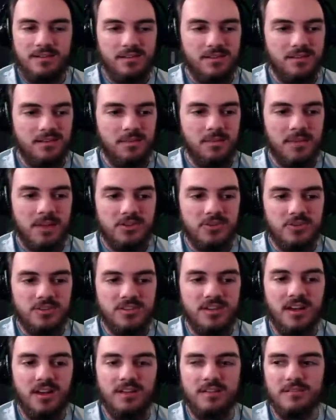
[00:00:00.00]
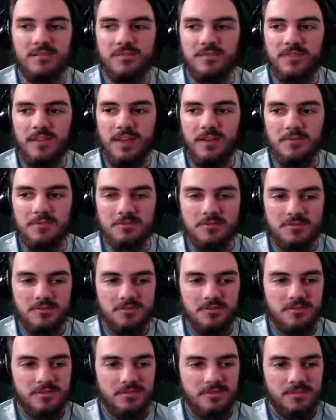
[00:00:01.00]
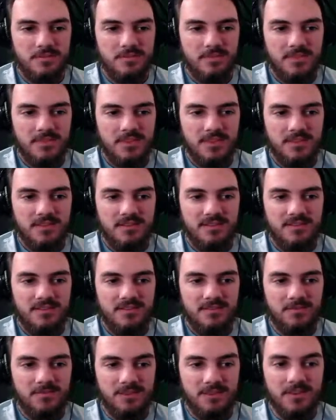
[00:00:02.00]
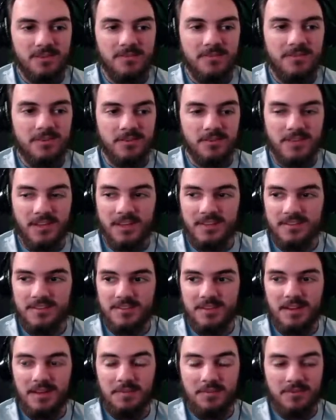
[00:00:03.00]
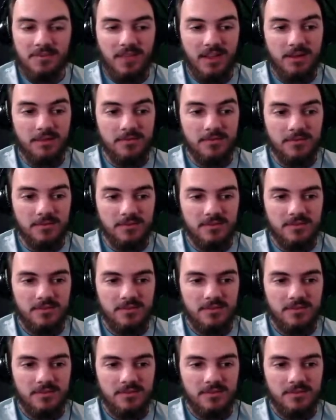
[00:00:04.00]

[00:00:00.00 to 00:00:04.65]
a metric ton of flowers within a field, hence the name the flower field.